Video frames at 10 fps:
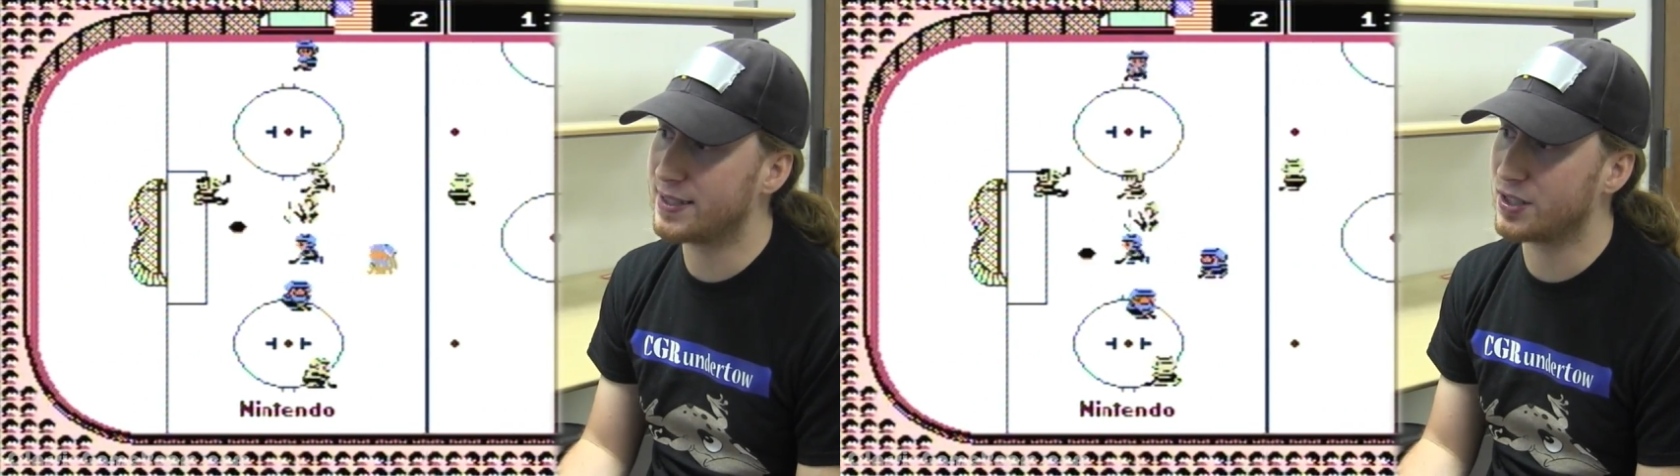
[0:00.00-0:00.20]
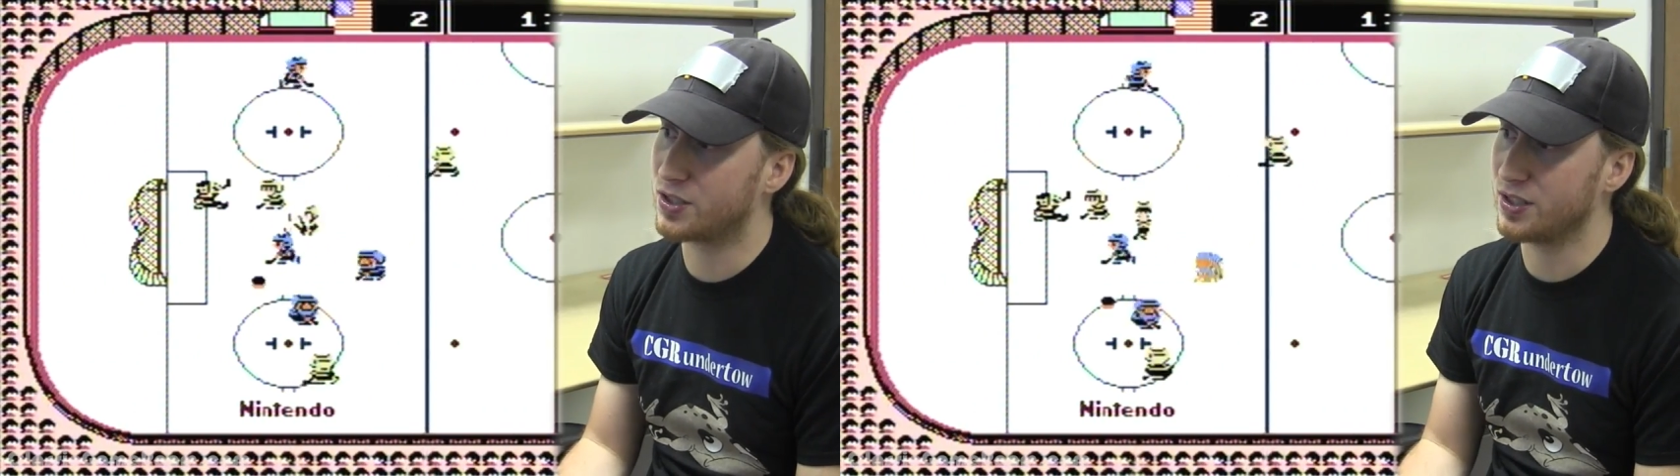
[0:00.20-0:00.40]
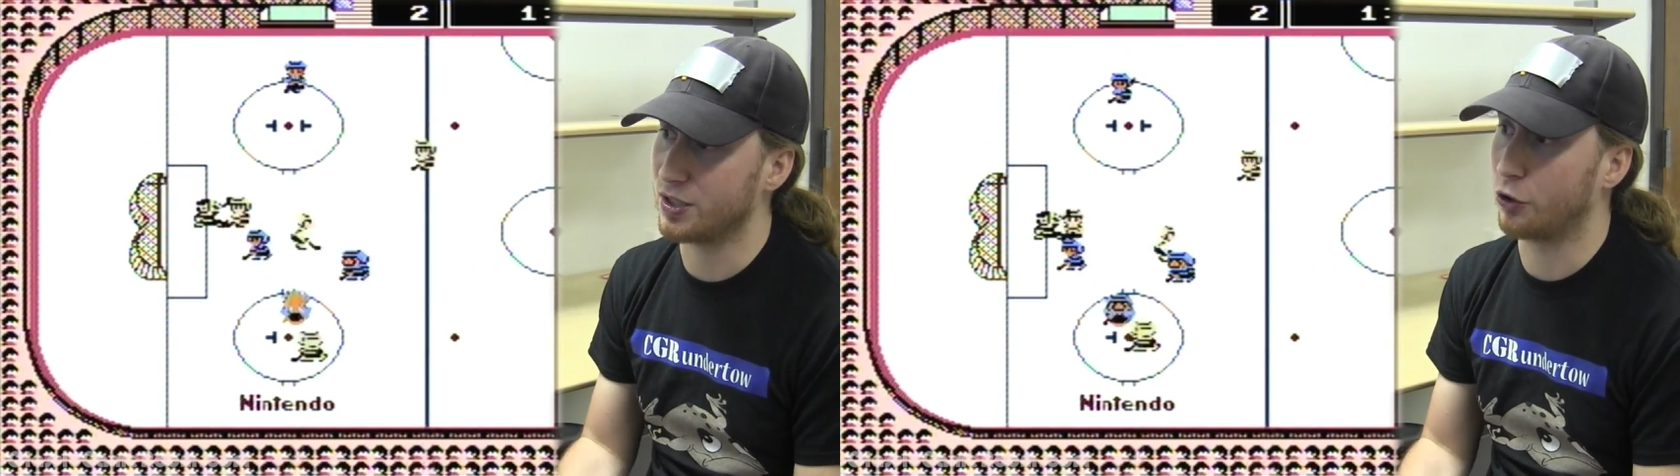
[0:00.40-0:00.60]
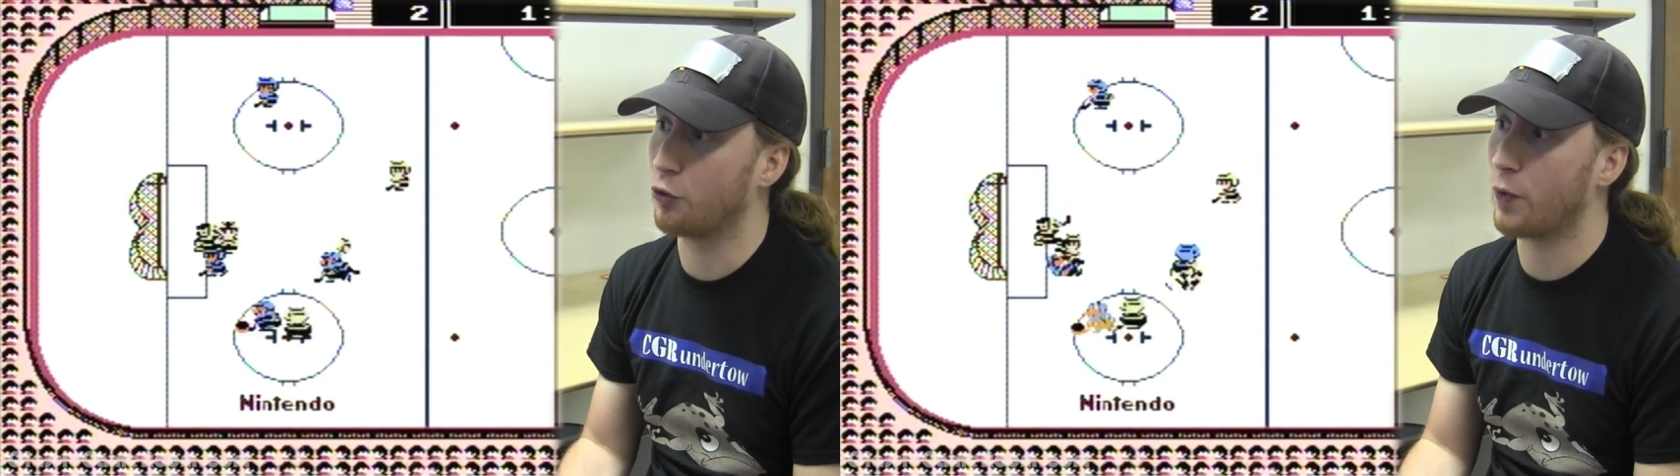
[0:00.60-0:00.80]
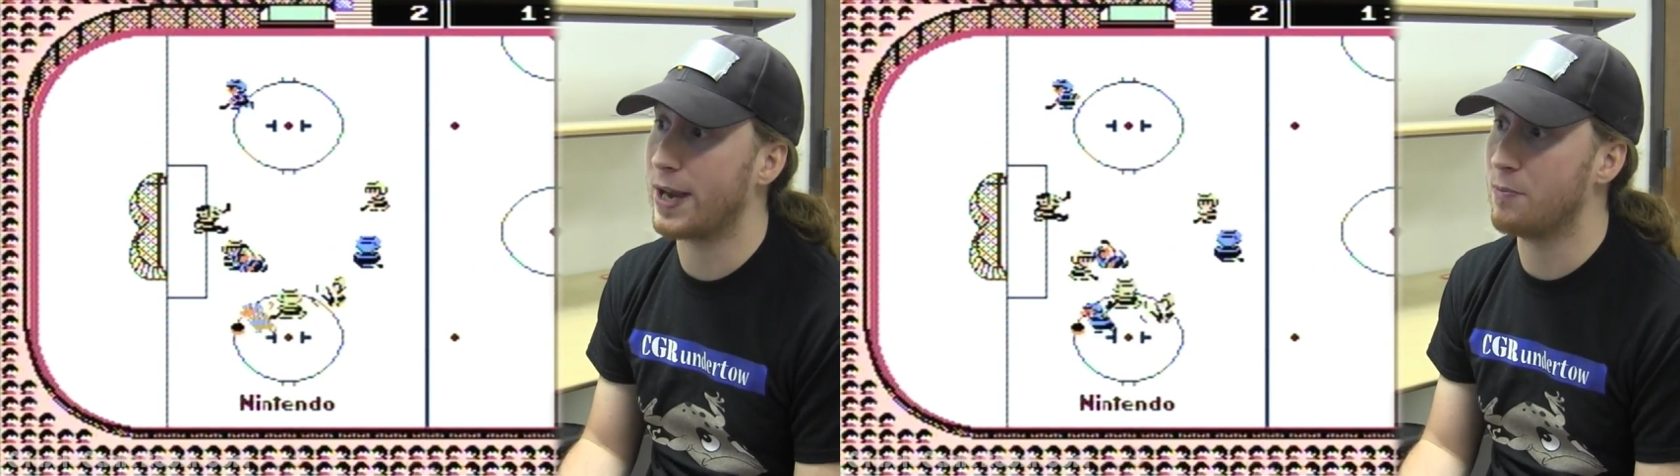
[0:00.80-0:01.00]
this is just a
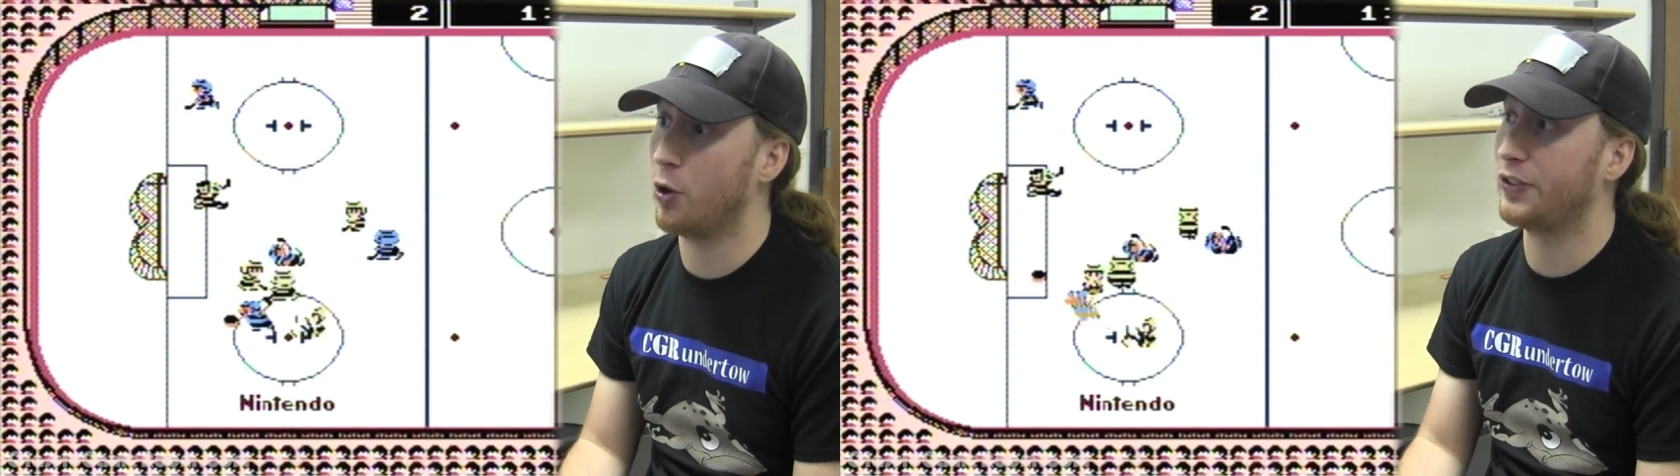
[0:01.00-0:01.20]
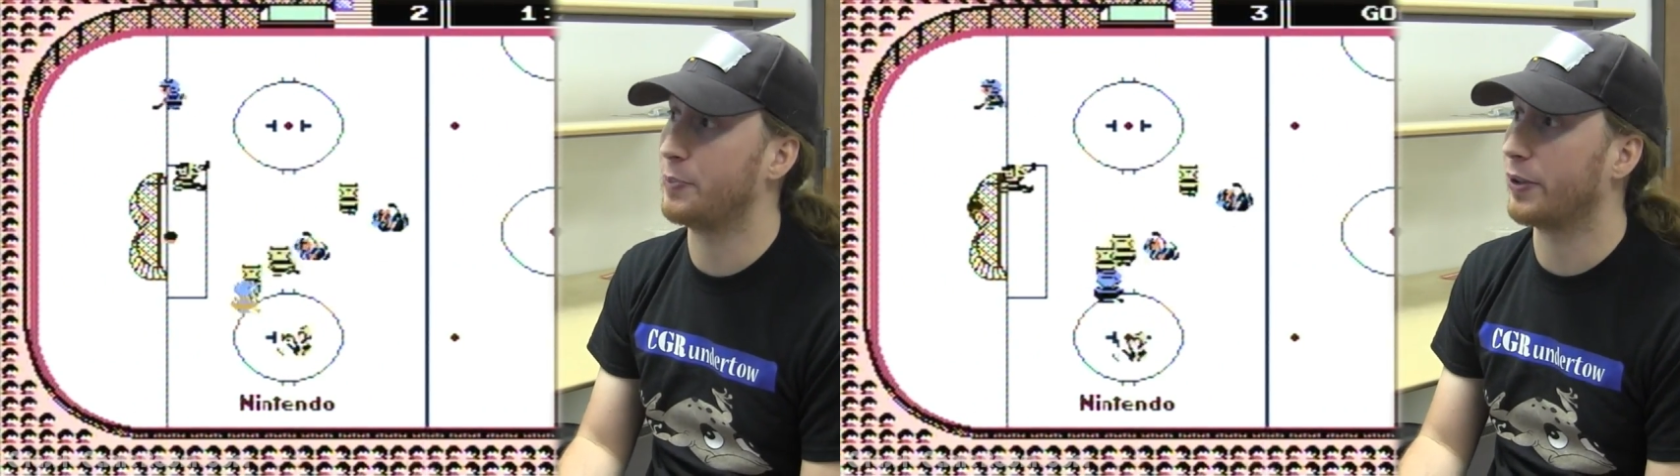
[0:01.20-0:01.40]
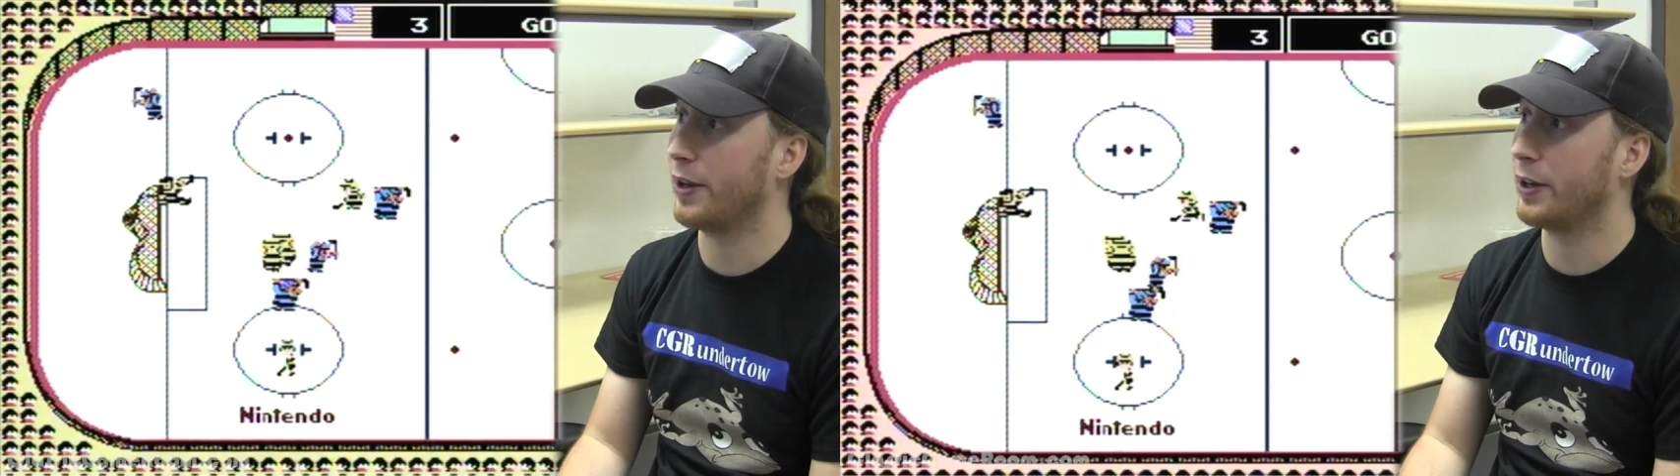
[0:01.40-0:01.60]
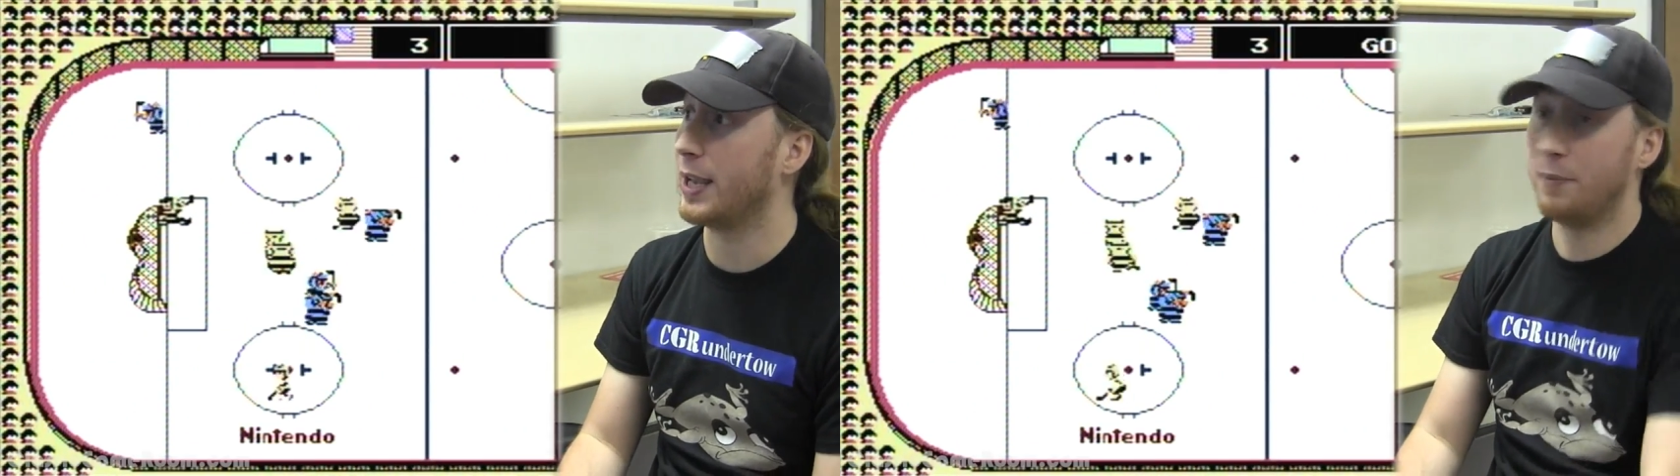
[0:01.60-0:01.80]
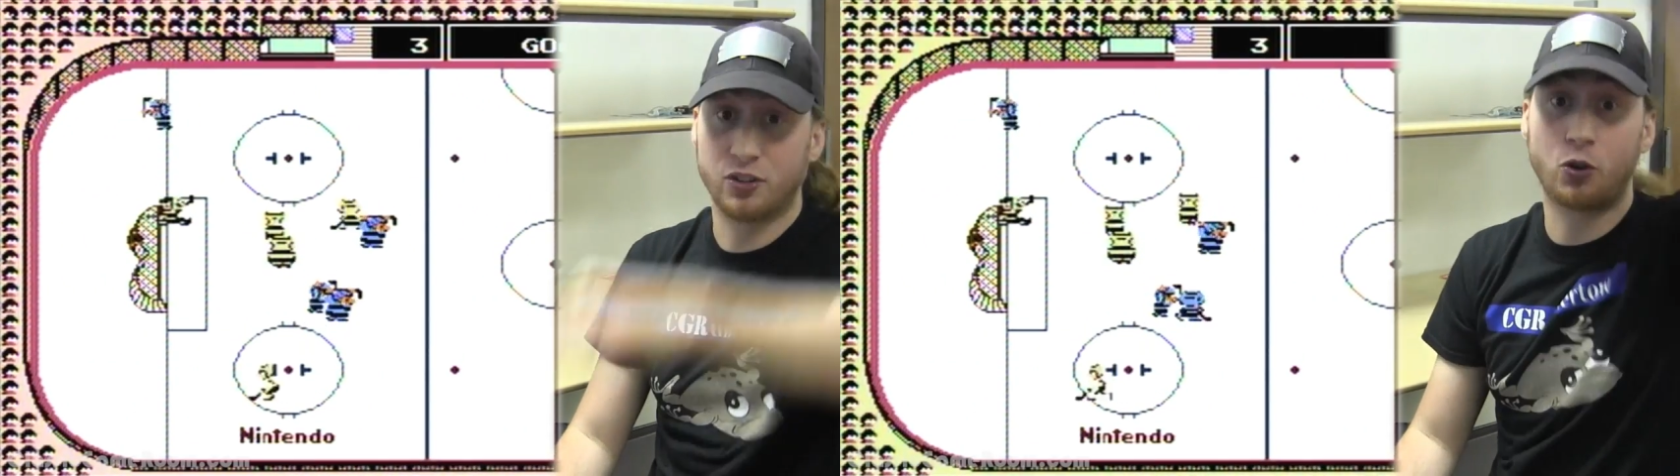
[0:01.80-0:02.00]
great multiplayer game.